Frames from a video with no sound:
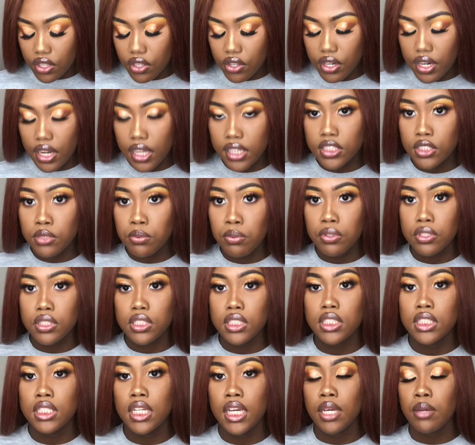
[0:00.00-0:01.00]
You're not supposed
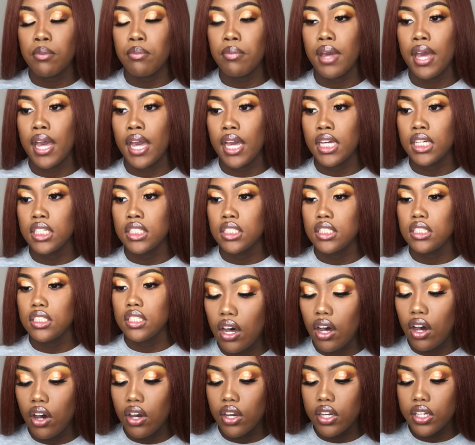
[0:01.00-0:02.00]
to check bags.
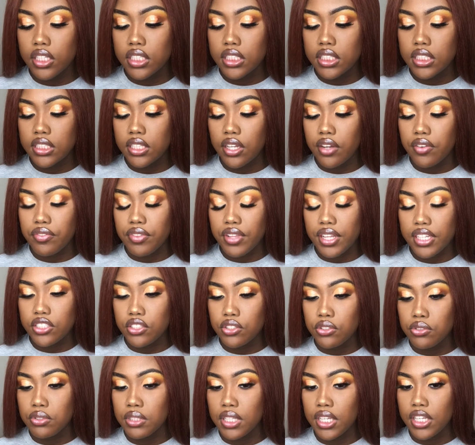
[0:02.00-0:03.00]
All your stuff
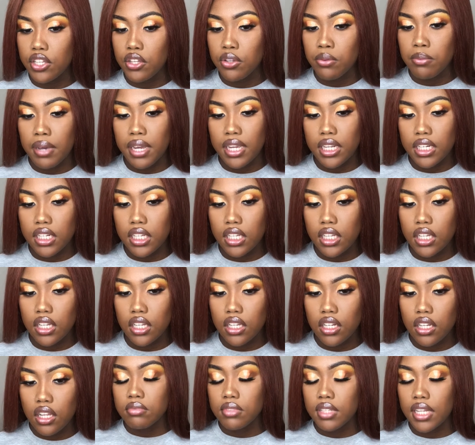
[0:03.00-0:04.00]
that you think you might
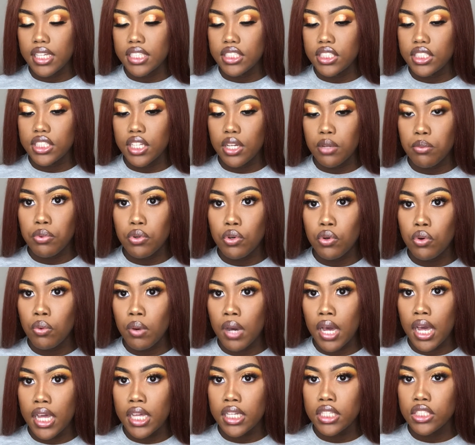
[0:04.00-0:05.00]
need, like shampoo
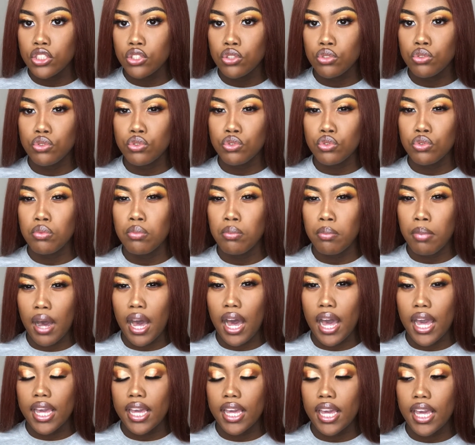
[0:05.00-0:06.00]
wise, you do
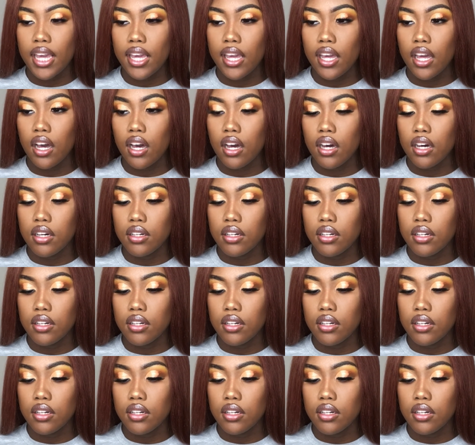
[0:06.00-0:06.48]
buy a